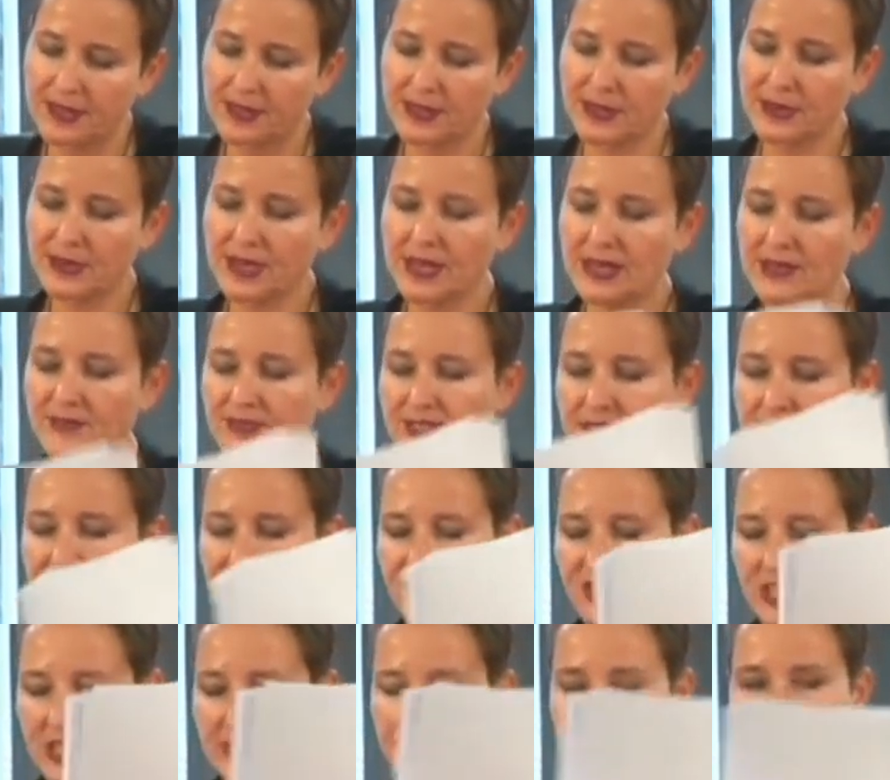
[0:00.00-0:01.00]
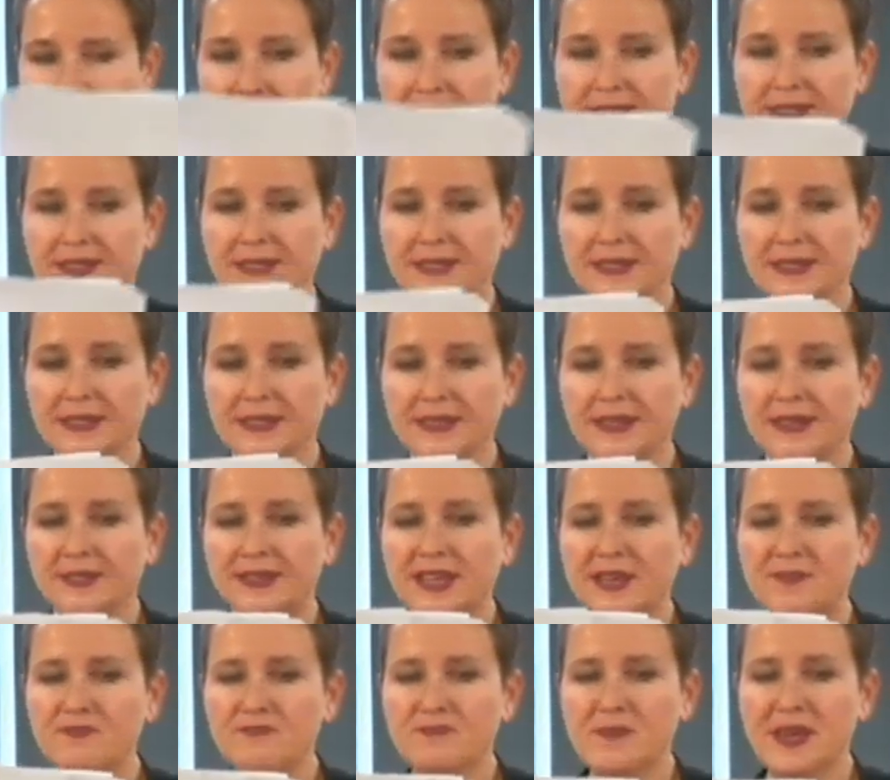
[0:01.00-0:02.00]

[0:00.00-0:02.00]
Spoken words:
Though I have suggested that